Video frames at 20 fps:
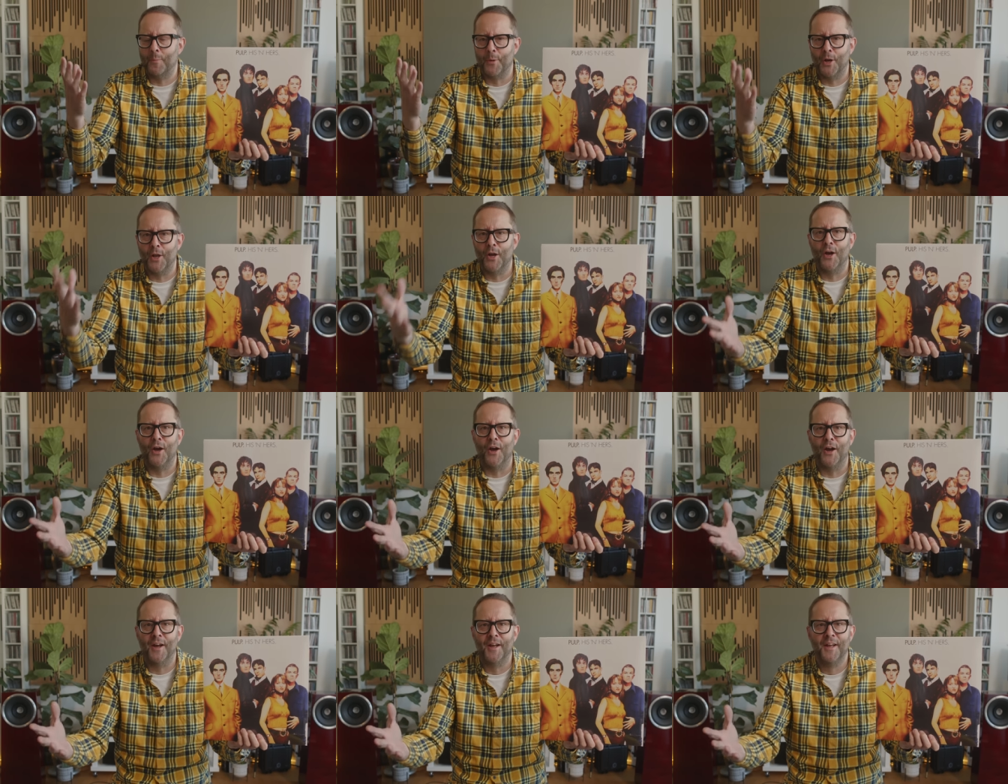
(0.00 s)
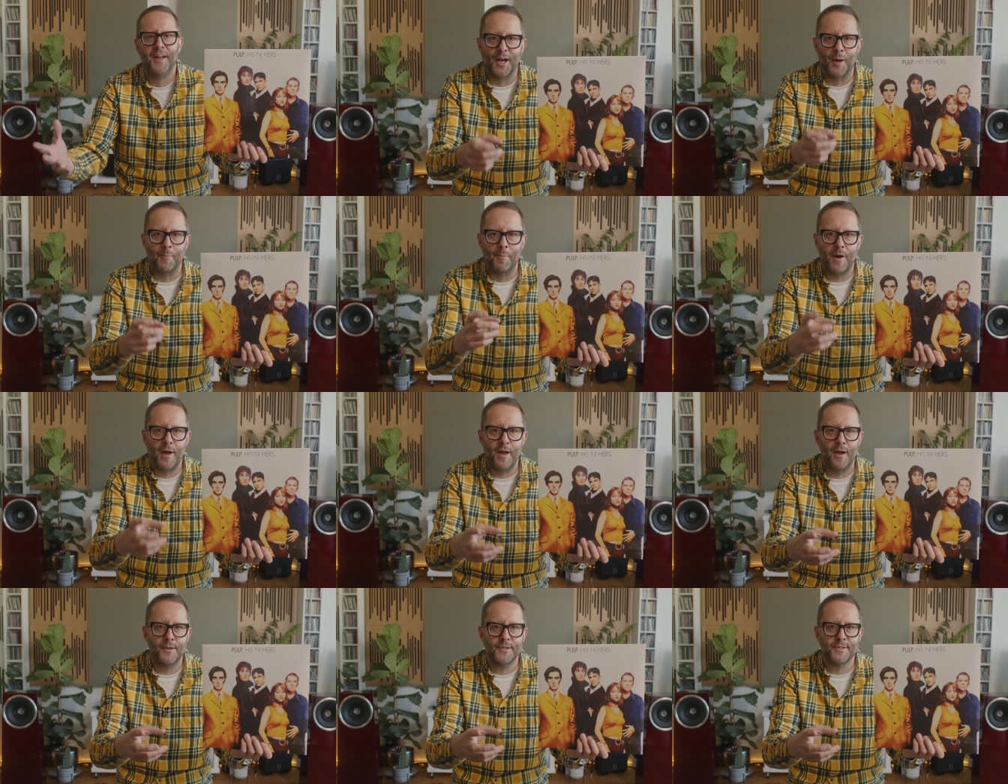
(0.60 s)
Blur? And
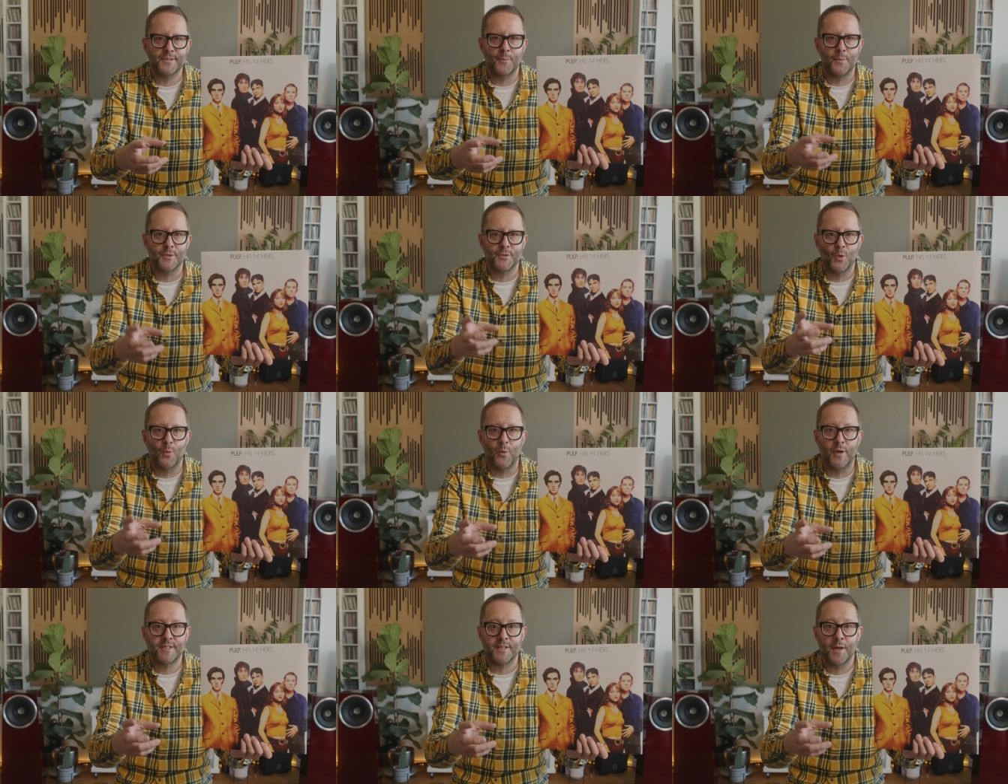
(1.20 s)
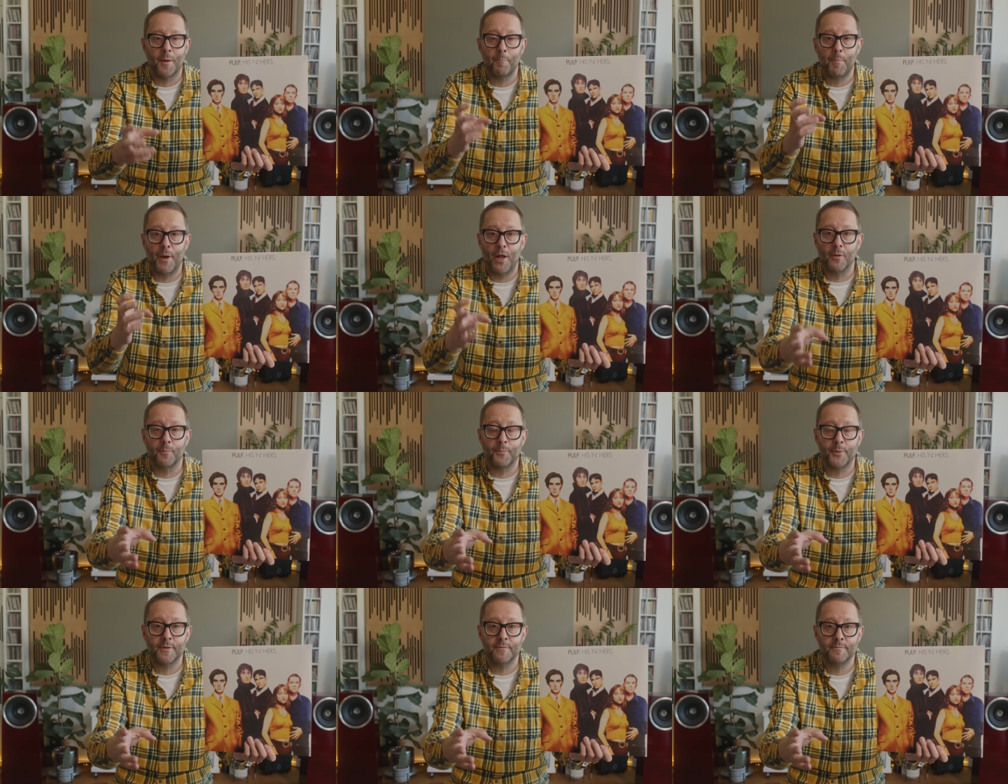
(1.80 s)
my answer was always
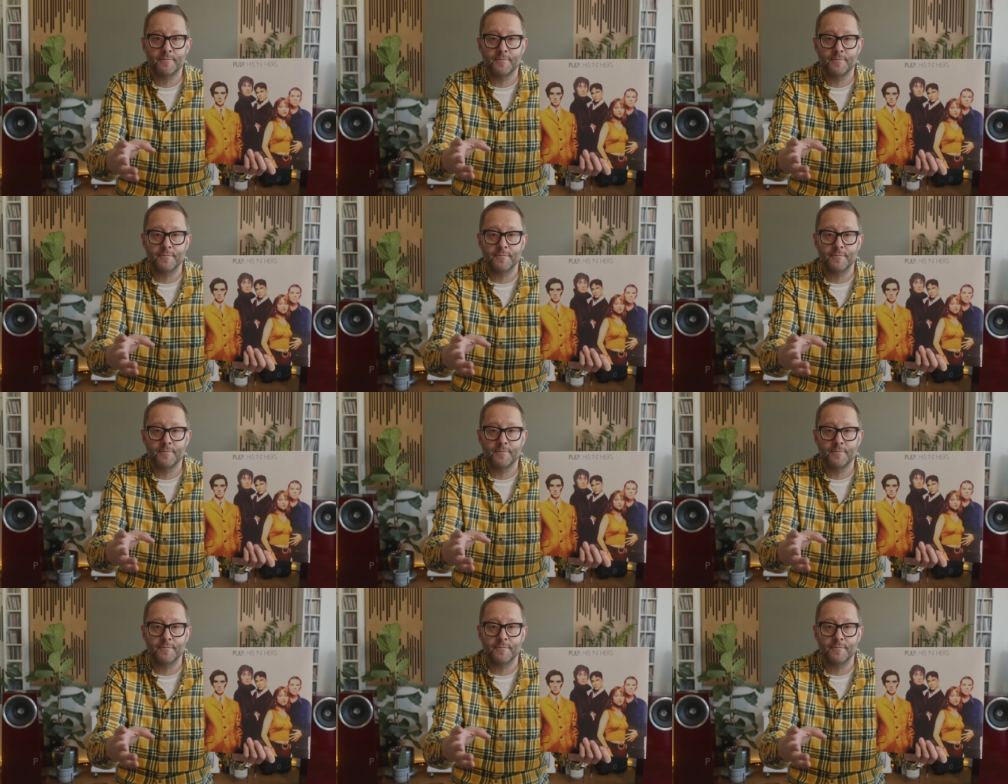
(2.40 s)
Pulp.